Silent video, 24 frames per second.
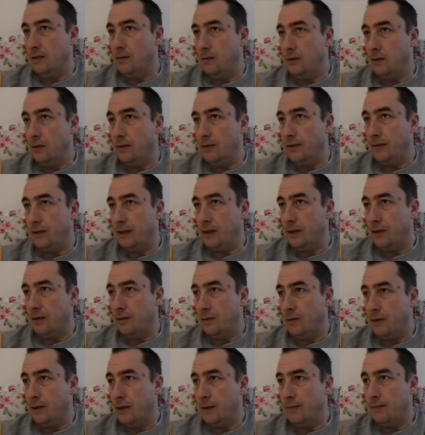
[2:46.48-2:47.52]
what have I
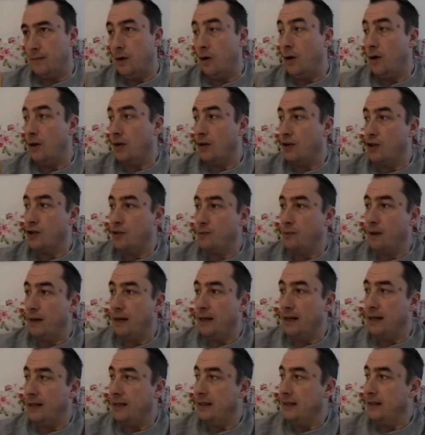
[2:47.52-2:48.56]
got with them? Oh, I got
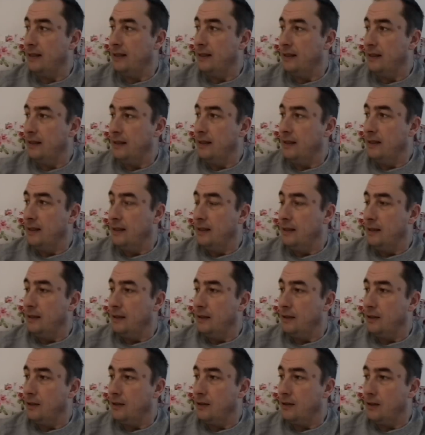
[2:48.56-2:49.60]
spare.
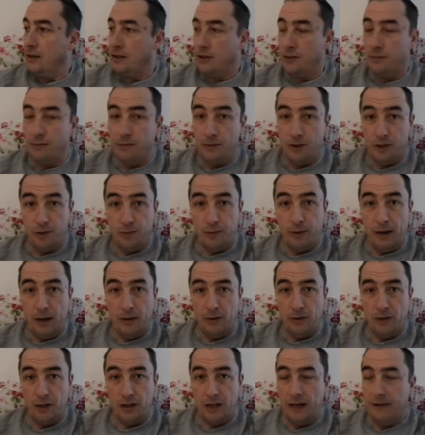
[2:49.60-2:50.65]
There's some
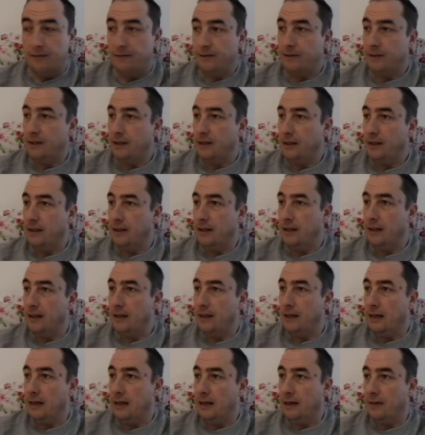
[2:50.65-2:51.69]
sprouts left.
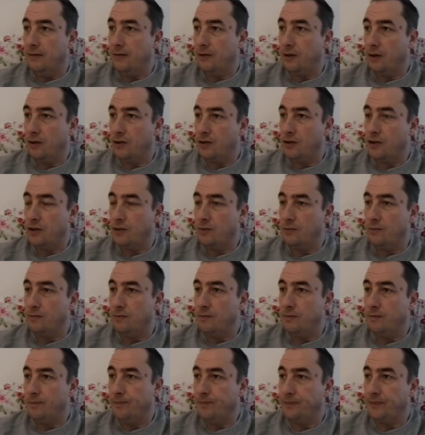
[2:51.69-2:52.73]
I've got
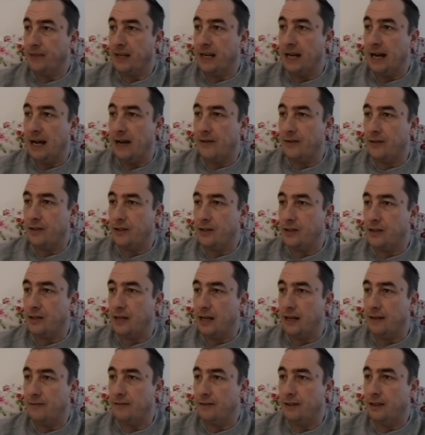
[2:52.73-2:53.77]
some carrots
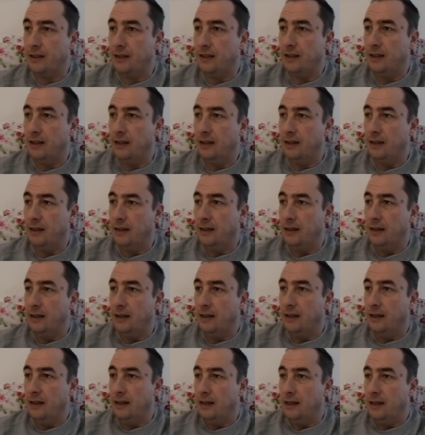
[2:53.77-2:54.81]
left.
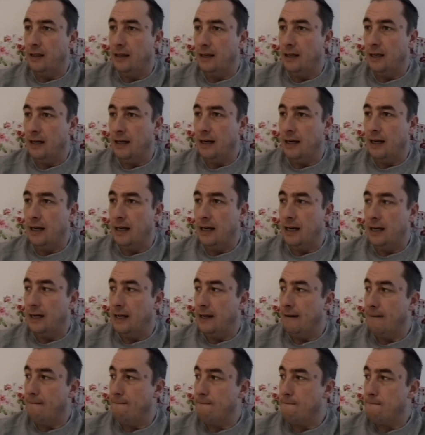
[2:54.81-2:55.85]

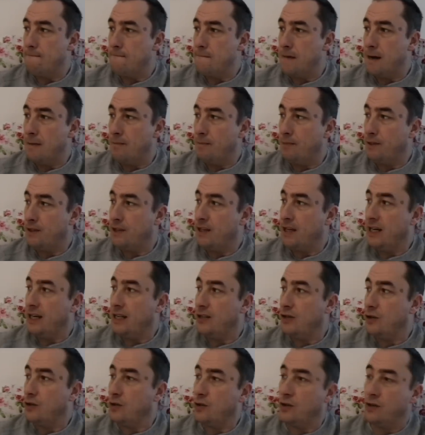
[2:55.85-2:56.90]
And
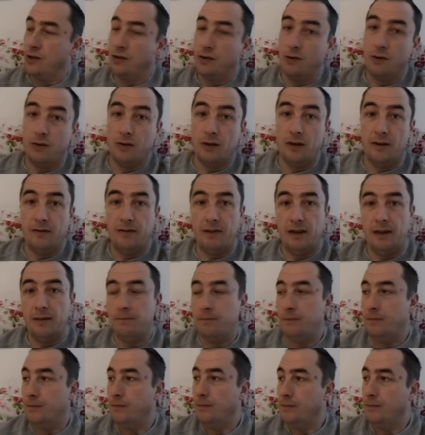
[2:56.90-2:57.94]
potatoes. So I'm going to have
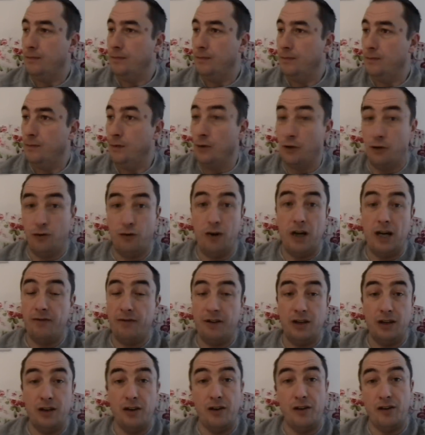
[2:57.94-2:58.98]
them with
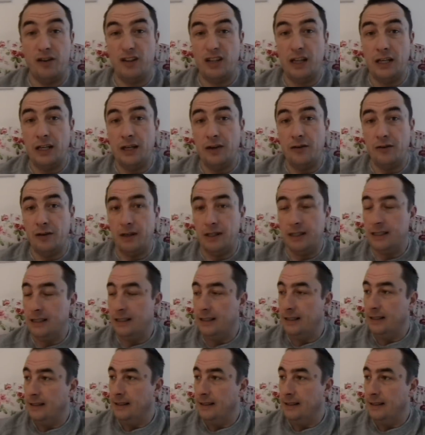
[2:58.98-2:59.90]
gravy, another dinner, really.